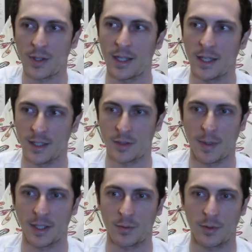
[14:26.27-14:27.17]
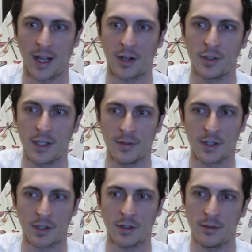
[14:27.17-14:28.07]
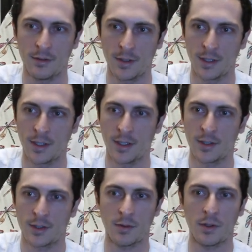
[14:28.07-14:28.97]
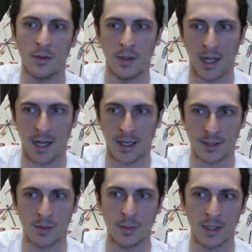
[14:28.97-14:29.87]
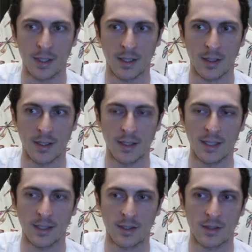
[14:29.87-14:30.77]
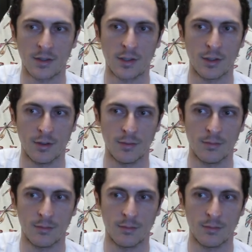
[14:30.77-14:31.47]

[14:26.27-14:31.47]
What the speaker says: in a space where that could even occur. So unity has to be at least 2.